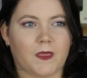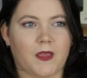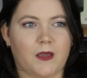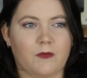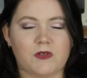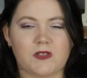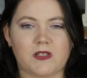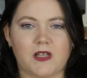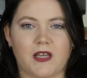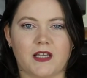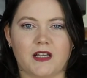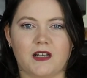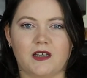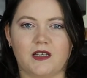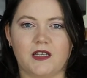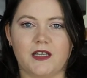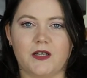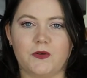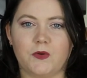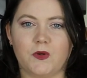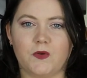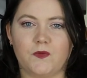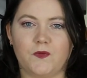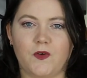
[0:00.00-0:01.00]
It was like
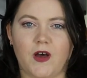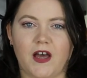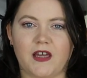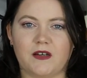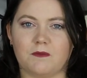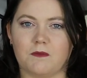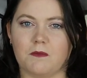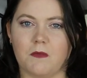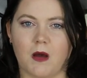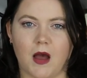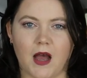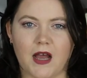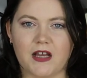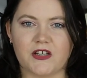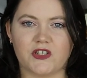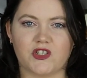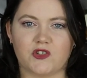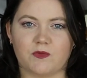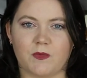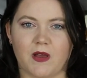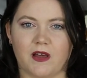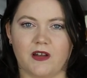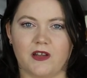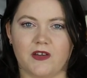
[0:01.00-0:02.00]
liquefied
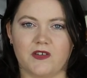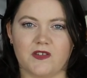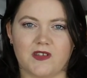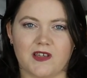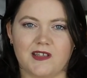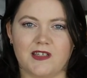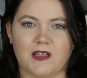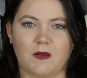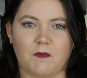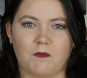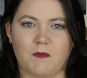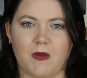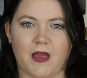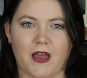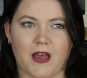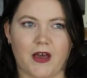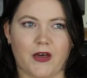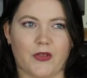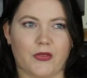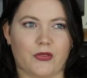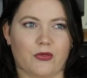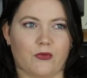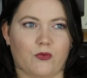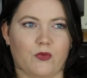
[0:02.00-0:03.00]
marshmallows in your
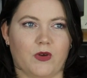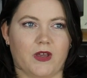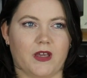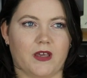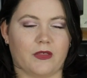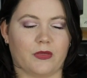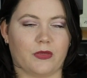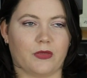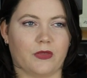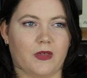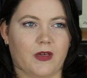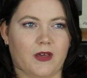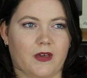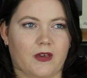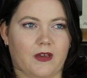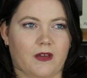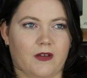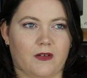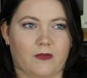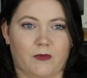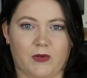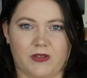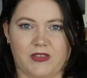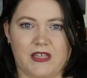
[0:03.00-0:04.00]
mouth with
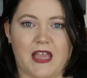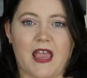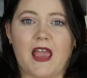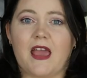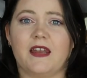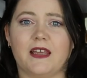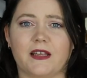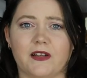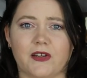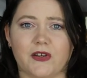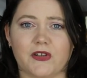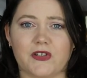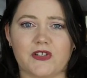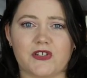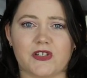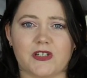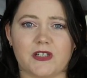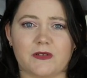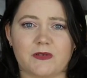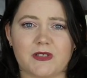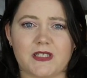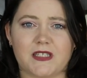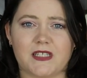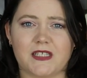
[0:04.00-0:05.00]
tanning lotion.
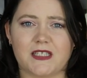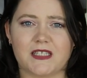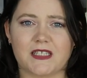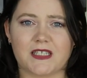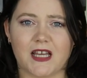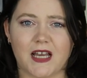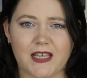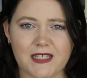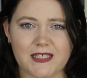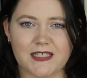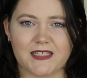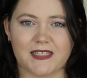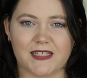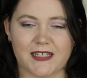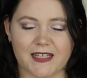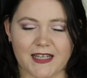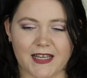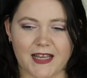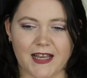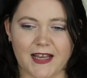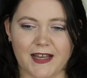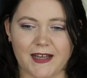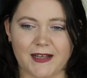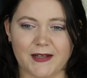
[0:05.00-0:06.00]
It was
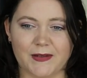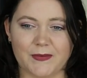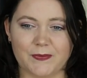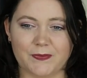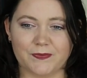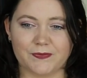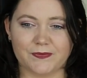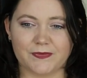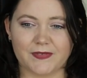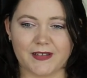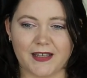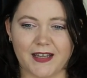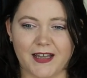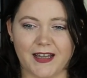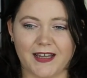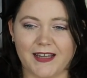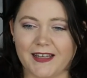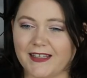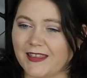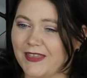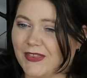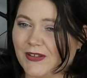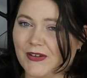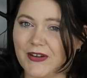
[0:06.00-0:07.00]
disgusting. I
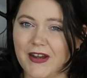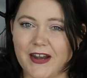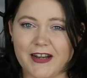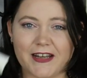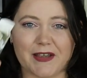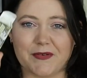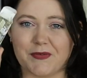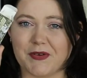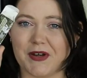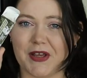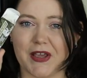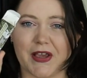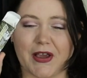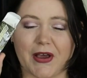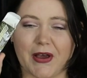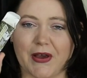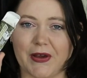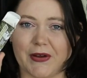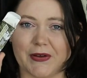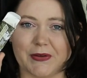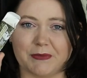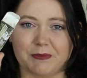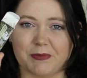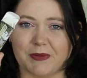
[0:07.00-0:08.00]
thought I'd give it a
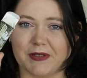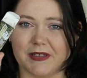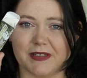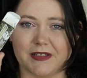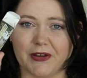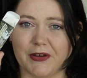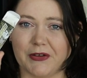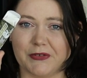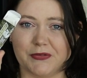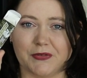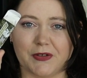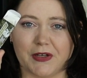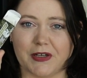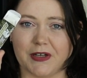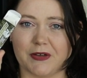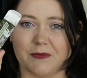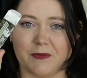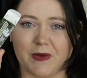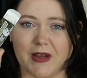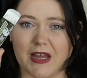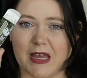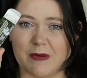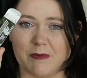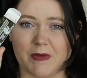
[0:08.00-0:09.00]
go, but no fucking
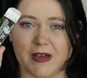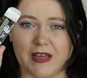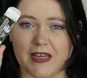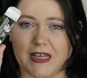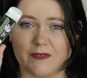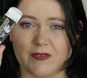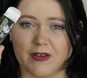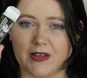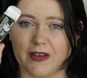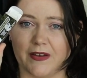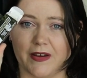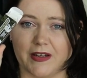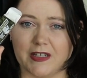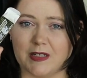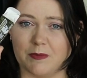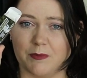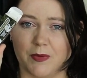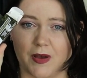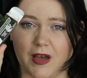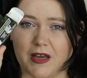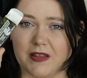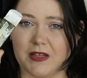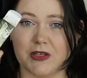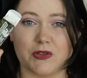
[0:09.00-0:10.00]
way am I ever going to
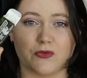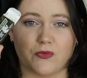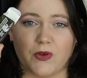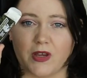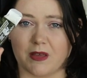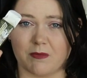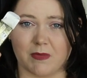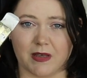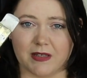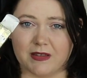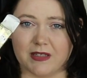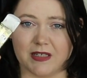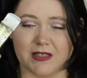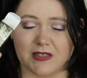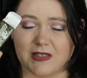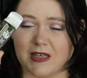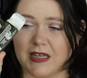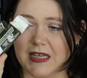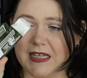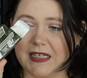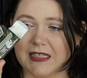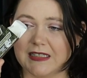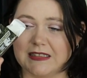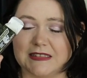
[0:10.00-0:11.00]
buy this, recommend this.
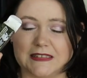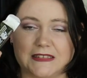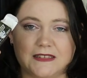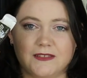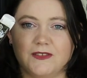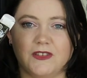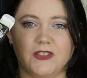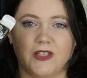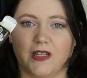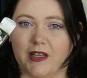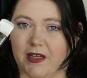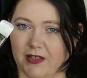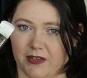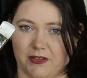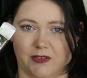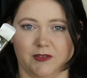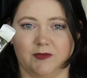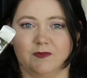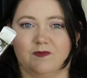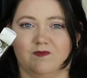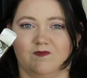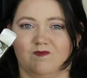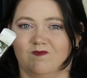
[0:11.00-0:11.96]
No.